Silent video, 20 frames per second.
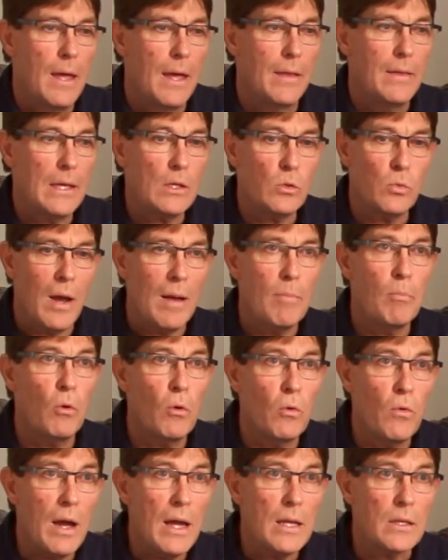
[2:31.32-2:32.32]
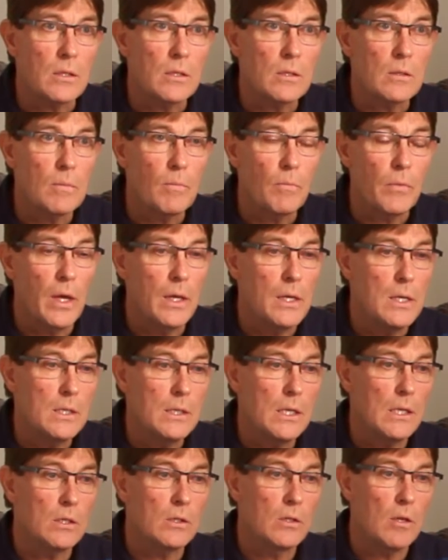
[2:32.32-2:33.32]
And that's why Paul writes, and he
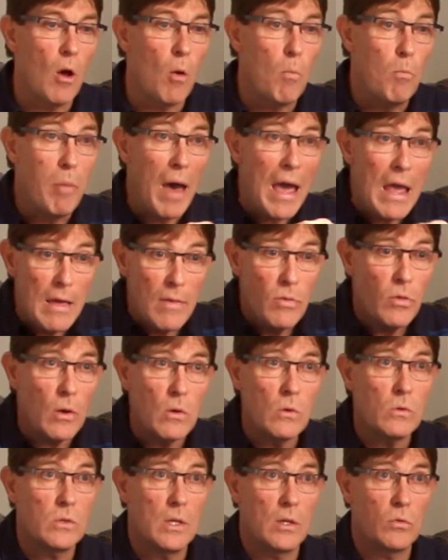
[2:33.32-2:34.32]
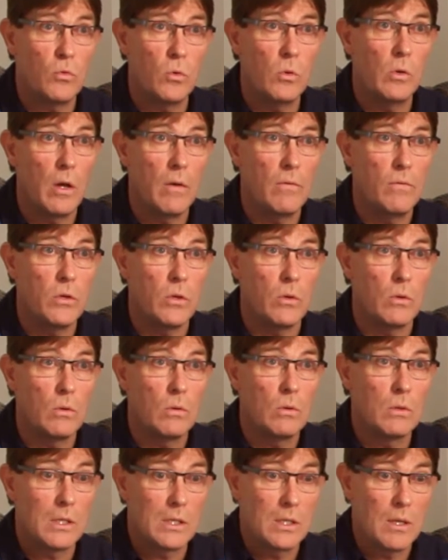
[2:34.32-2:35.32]
says, obey those that rule over you.
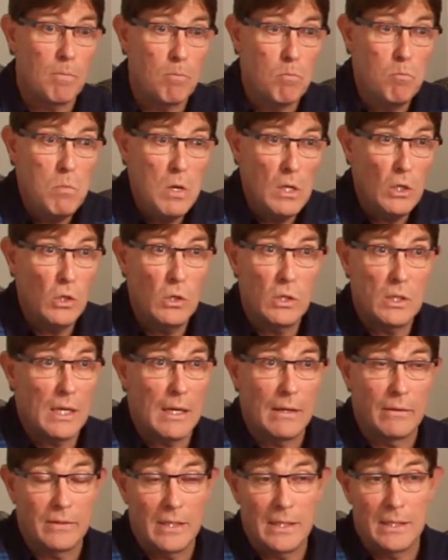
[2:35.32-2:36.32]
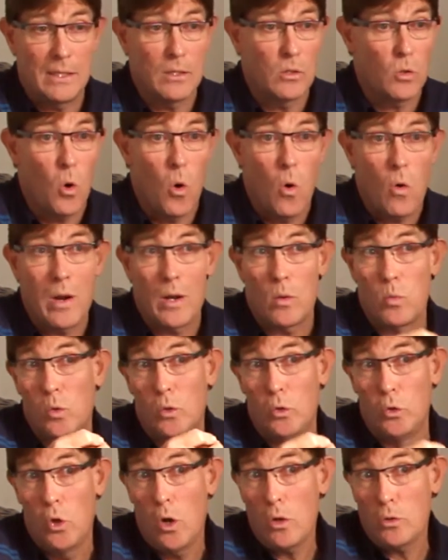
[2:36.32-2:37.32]
Submit yourselves, he says, or it
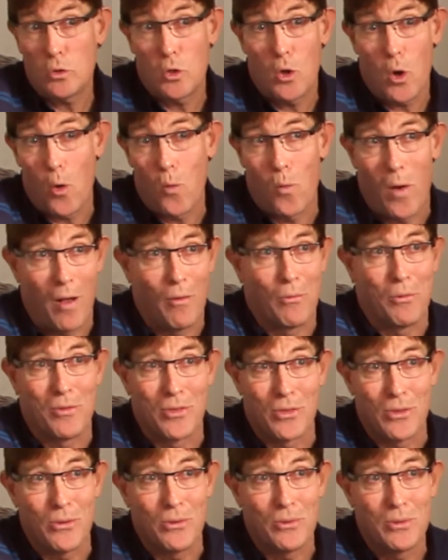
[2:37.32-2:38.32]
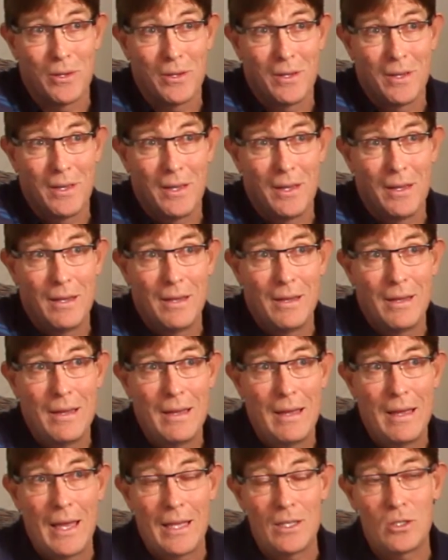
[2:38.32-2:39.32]
will not go well with you.
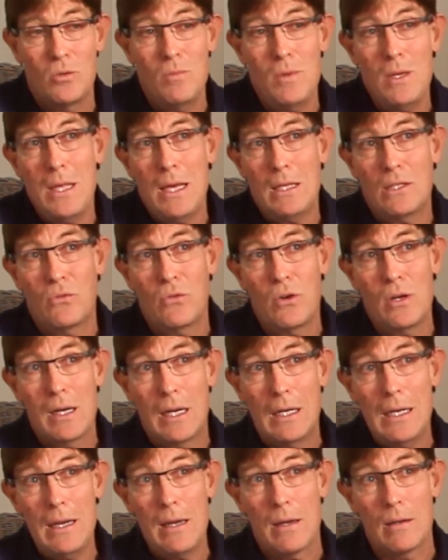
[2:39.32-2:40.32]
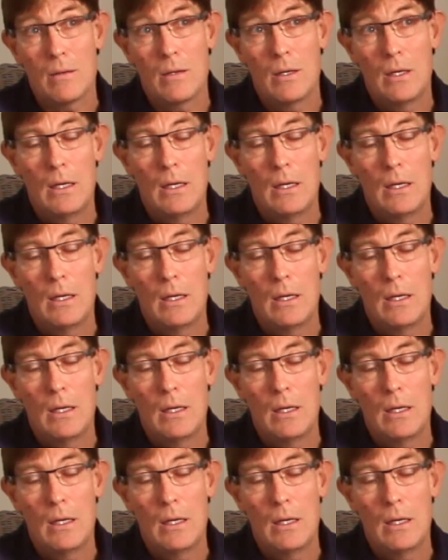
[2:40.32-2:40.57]
And to me, that's very clear.